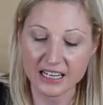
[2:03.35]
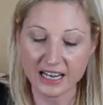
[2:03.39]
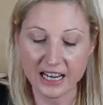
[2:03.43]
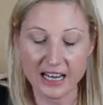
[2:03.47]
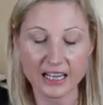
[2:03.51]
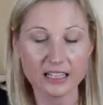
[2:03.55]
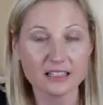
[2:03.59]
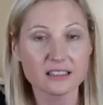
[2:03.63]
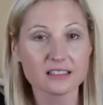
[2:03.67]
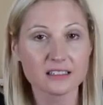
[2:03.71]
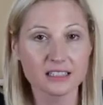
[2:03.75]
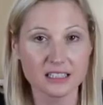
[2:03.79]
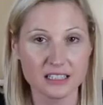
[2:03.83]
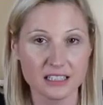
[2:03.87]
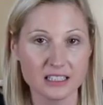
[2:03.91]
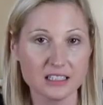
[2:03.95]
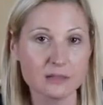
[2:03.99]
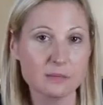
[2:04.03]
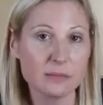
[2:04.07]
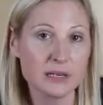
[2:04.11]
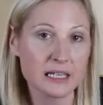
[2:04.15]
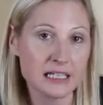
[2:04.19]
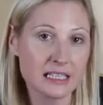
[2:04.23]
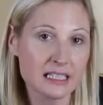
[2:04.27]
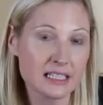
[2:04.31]
yet, this is
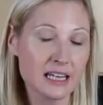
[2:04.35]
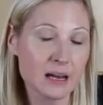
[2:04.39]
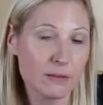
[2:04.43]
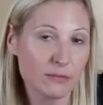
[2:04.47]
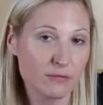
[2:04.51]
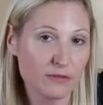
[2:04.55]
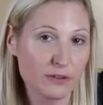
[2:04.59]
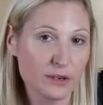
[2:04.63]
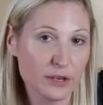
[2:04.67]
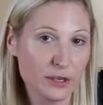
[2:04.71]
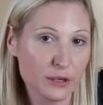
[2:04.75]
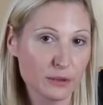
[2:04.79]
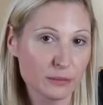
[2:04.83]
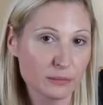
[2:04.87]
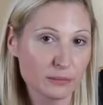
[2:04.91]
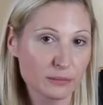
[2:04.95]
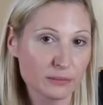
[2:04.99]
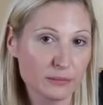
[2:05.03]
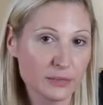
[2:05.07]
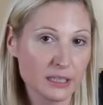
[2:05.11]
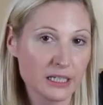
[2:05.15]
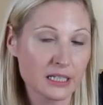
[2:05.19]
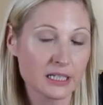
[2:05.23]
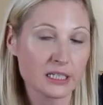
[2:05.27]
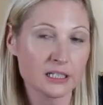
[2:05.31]
a big step for you
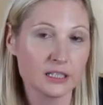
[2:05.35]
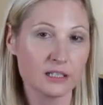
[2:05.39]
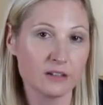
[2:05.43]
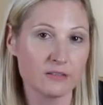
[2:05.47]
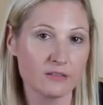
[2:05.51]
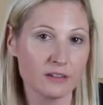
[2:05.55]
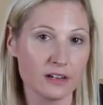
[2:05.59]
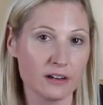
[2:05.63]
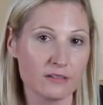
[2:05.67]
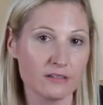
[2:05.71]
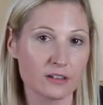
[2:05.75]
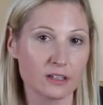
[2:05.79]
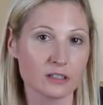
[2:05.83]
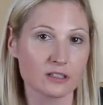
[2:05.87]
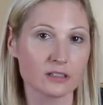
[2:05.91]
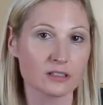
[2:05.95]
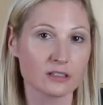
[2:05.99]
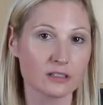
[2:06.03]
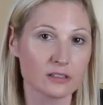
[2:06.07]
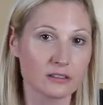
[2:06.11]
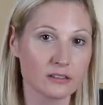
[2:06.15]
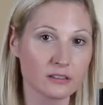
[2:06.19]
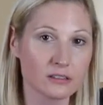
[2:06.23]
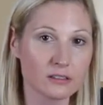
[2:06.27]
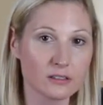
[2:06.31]
because you never
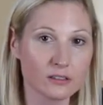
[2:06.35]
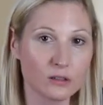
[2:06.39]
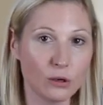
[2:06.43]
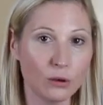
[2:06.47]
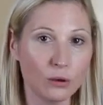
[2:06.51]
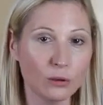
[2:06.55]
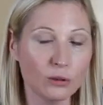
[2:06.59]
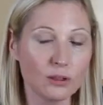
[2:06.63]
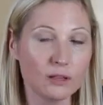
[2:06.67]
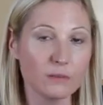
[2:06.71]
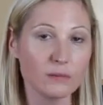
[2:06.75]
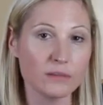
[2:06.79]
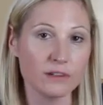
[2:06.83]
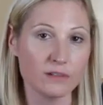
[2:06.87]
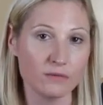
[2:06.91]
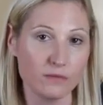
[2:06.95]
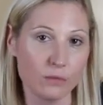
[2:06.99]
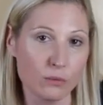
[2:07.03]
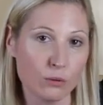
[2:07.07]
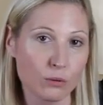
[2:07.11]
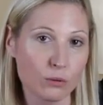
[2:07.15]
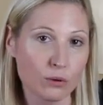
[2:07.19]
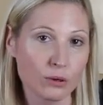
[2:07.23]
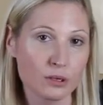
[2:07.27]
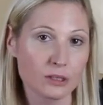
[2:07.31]
told them
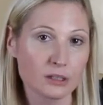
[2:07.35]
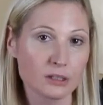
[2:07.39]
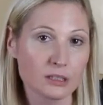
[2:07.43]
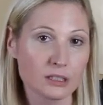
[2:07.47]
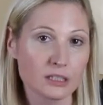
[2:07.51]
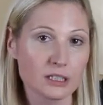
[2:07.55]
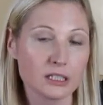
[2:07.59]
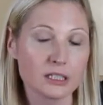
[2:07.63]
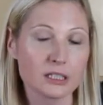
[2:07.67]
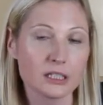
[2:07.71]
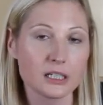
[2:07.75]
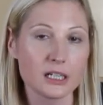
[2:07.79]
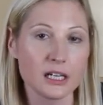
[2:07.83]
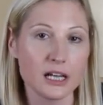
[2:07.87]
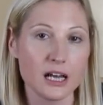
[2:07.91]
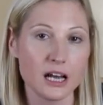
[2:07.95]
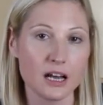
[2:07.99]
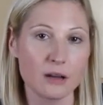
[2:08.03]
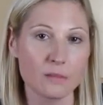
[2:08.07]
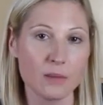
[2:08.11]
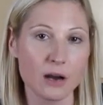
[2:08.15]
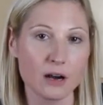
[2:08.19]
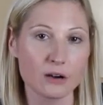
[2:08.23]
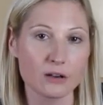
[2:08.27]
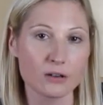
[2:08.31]
before
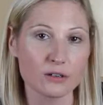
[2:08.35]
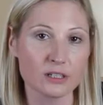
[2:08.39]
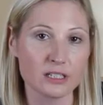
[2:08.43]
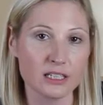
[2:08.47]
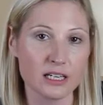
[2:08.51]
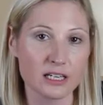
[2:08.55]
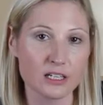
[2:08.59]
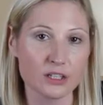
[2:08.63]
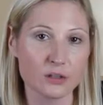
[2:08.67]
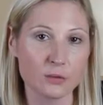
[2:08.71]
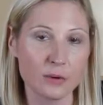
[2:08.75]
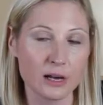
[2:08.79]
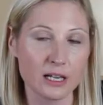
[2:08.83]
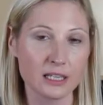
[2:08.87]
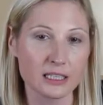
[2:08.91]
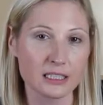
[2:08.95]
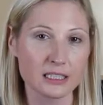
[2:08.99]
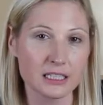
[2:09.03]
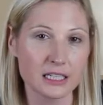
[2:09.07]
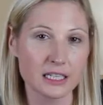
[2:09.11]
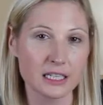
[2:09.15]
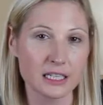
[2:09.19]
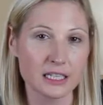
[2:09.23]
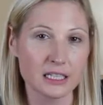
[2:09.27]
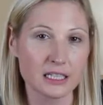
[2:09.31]
about your
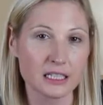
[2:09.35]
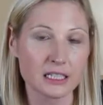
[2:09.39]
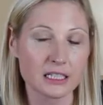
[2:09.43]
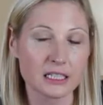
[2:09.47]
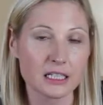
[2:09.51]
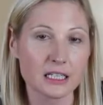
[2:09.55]
sexuality.